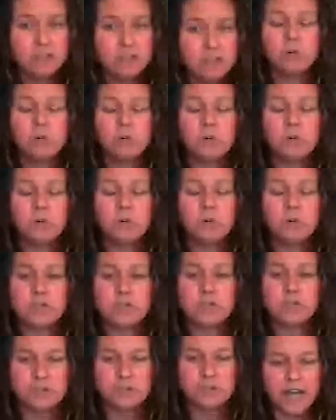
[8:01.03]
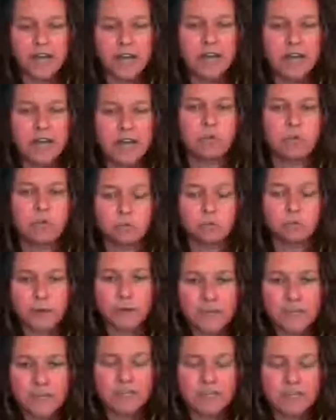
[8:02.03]
So there's a lot of
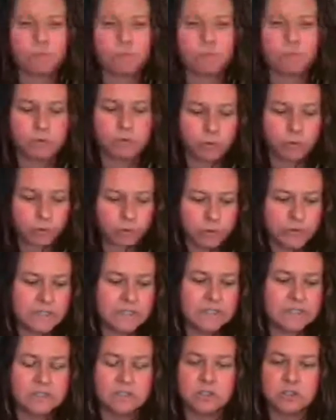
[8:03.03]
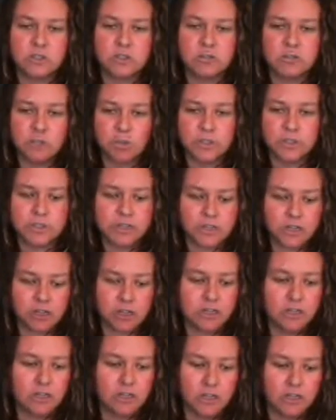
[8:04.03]
great reasons for
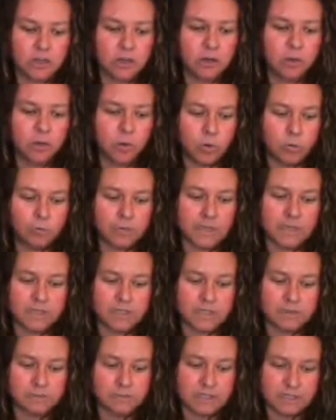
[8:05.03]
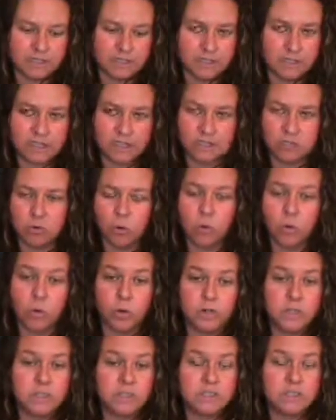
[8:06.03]
starting a home-based business
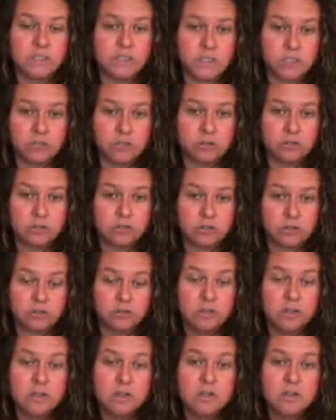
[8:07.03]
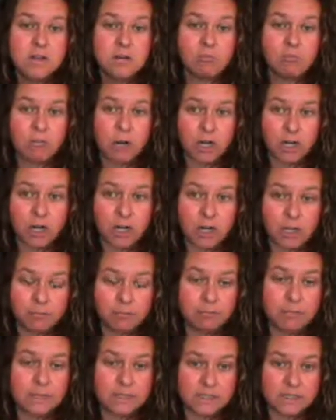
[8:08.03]
or a digital marketing
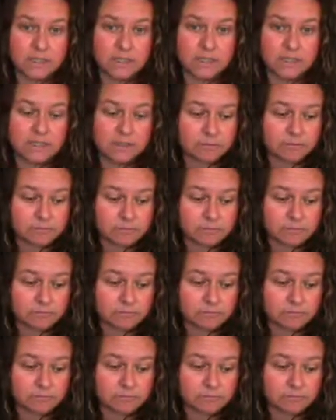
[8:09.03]
business.